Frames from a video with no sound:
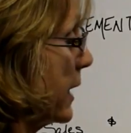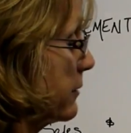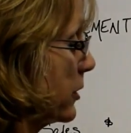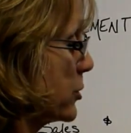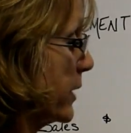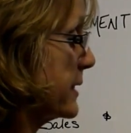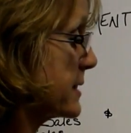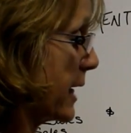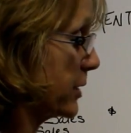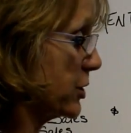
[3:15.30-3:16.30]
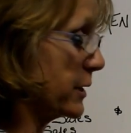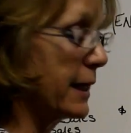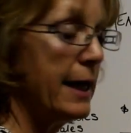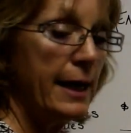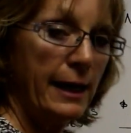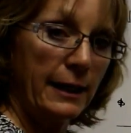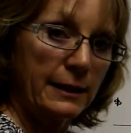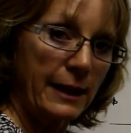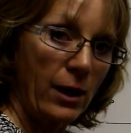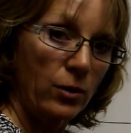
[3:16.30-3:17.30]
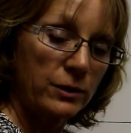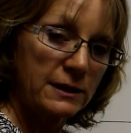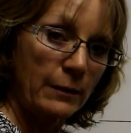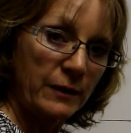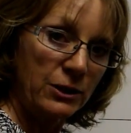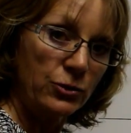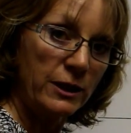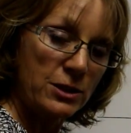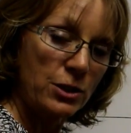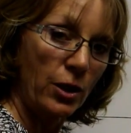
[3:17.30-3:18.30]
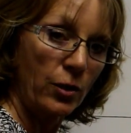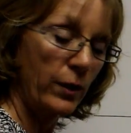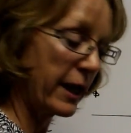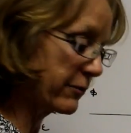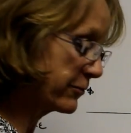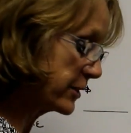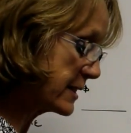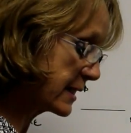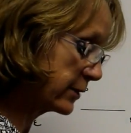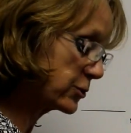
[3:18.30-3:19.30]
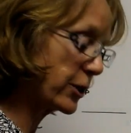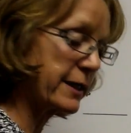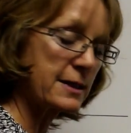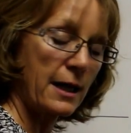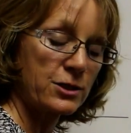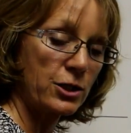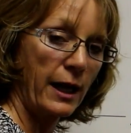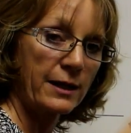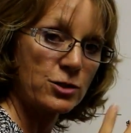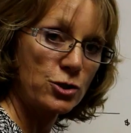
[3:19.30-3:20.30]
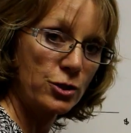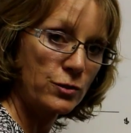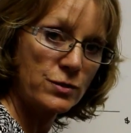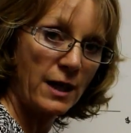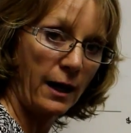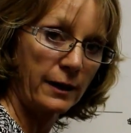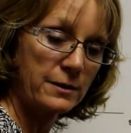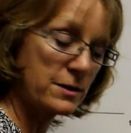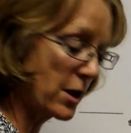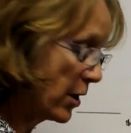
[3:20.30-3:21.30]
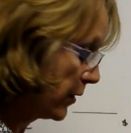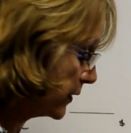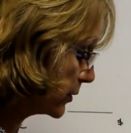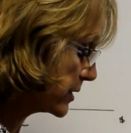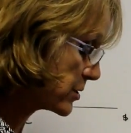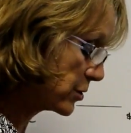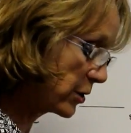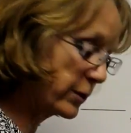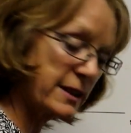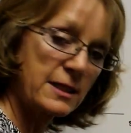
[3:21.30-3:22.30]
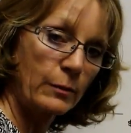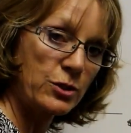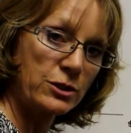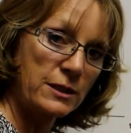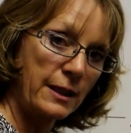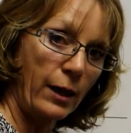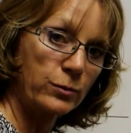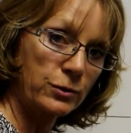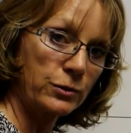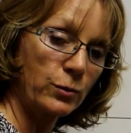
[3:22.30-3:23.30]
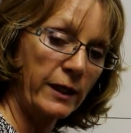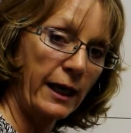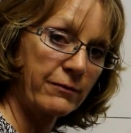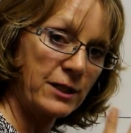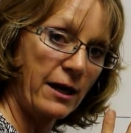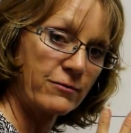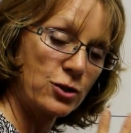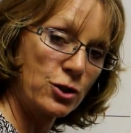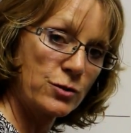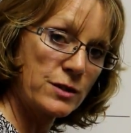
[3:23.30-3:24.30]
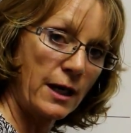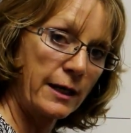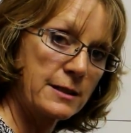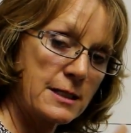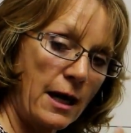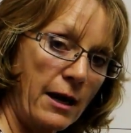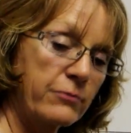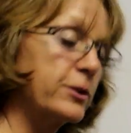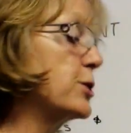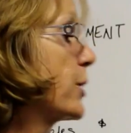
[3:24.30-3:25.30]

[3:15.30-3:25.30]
side of our transaction. Now, something you need to know, every single transaction has two sides. There is no exception to that rule. We have to have two sides to every